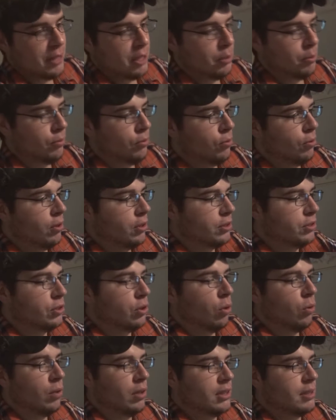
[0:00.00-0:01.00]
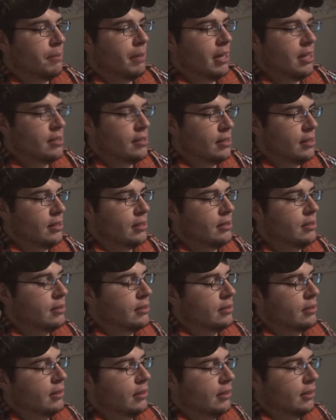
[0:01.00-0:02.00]
been there before. Told it's amazing.
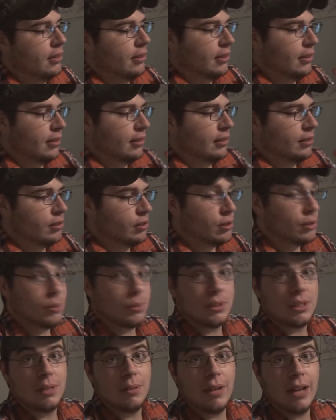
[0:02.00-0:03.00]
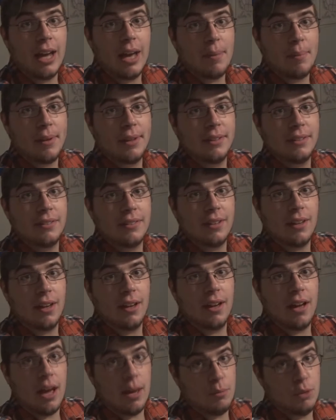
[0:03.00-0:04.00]
So we'll see what happens.
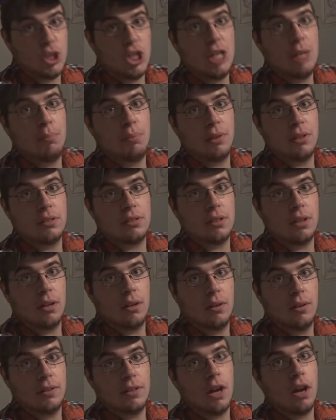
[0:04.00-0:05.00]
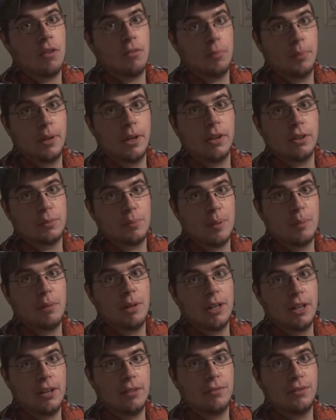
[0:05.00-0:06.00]
I'm cheap, so it's hard for me to go spend
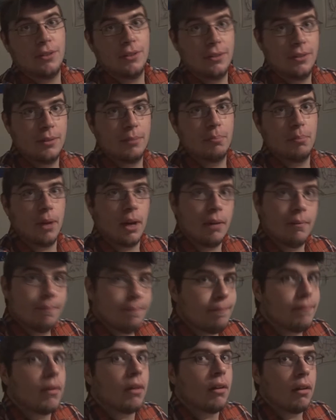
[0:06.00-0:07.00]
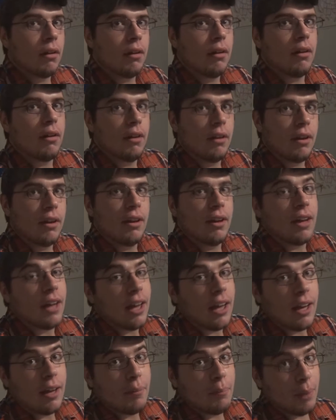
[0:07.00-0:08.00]
money on food, but you're spending money on
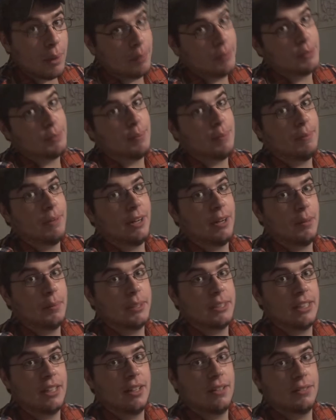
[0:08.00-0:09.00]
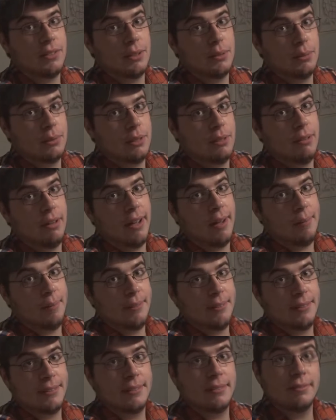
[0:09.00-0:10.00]
yourself. But I'm going to spend money on myself, so we'll see what
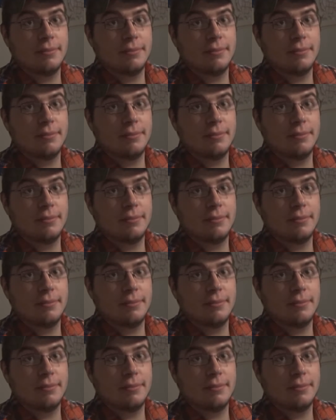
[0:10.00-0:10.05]
happens.